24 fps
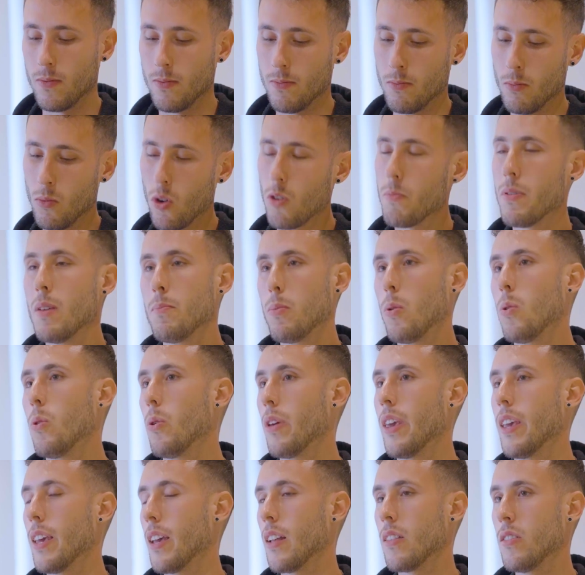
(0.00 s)
more people
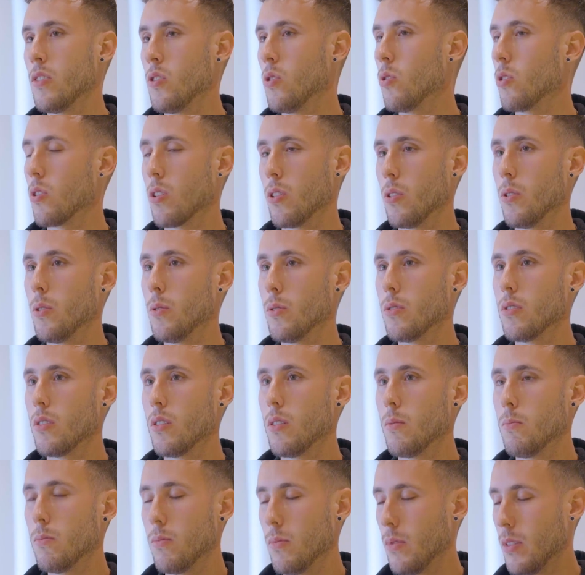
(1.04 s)
looking at your code,
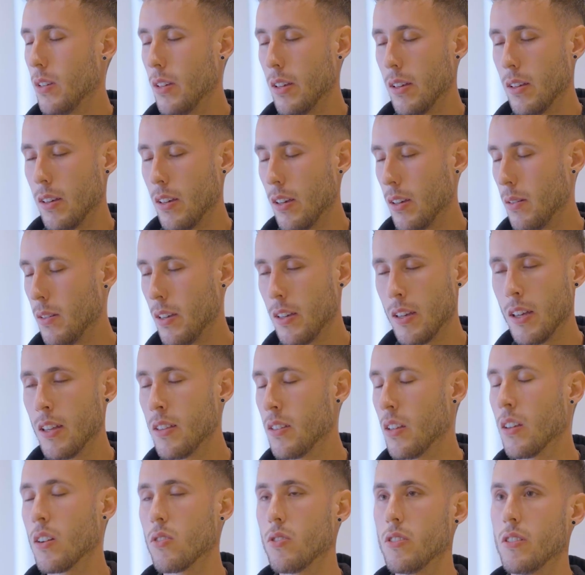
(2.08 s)

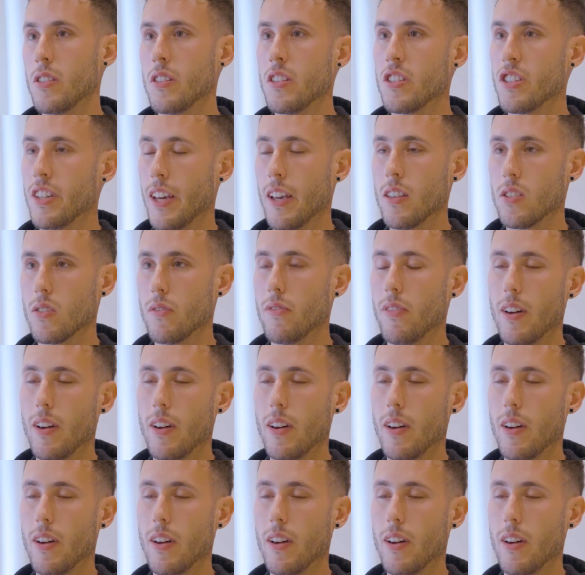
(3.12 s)
it increases the chance of